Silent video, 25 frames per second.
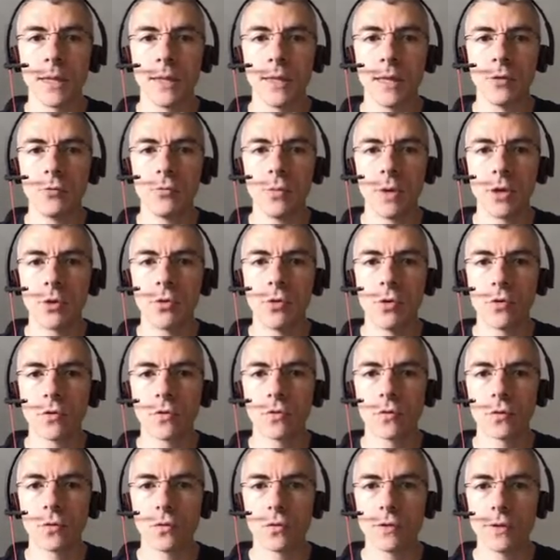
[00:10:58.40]
Then we go
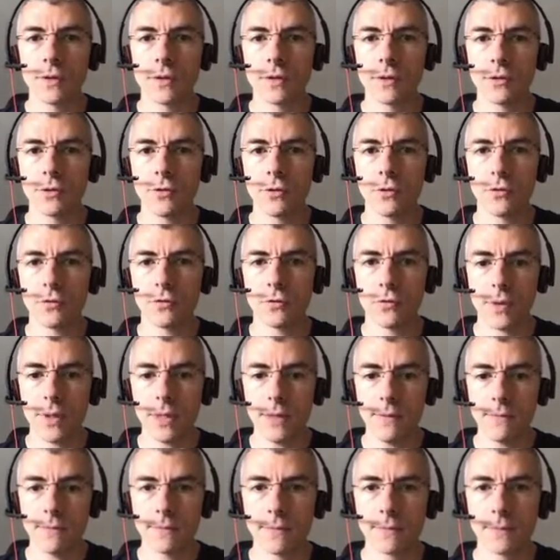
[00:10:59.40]
through the, the
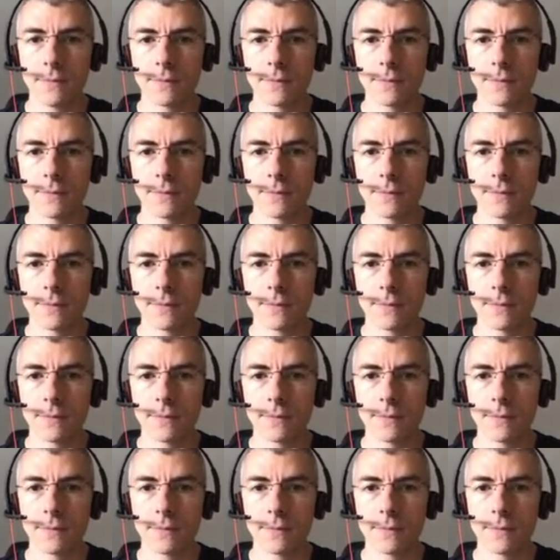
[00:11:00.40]
tree